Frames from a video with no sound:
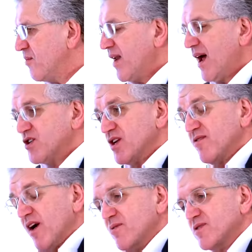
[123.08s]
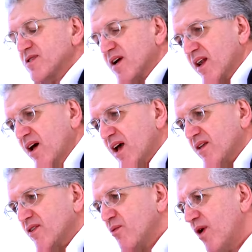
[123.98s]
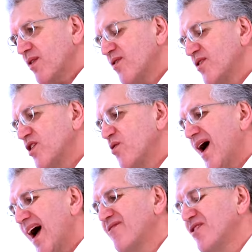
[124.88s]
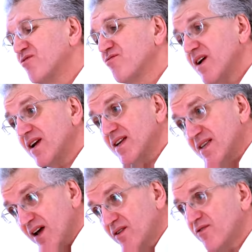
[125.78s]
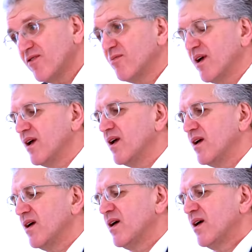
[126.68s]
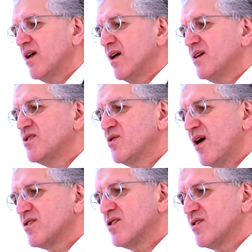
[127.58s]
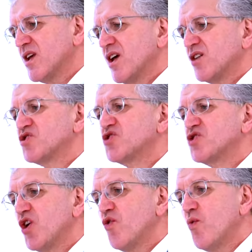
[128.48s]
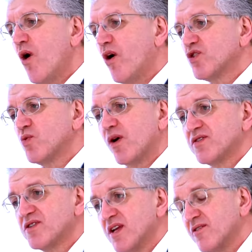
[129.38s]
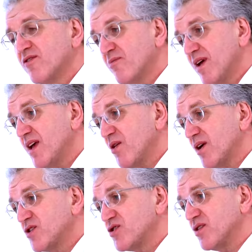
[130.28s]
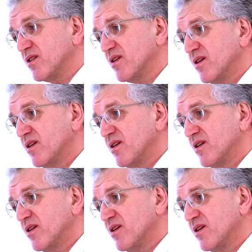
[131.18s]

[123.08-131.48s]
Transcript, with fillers: But actually, if I was the client, the one thing you haven't really done for me is to answer the so what, what's in it for me question.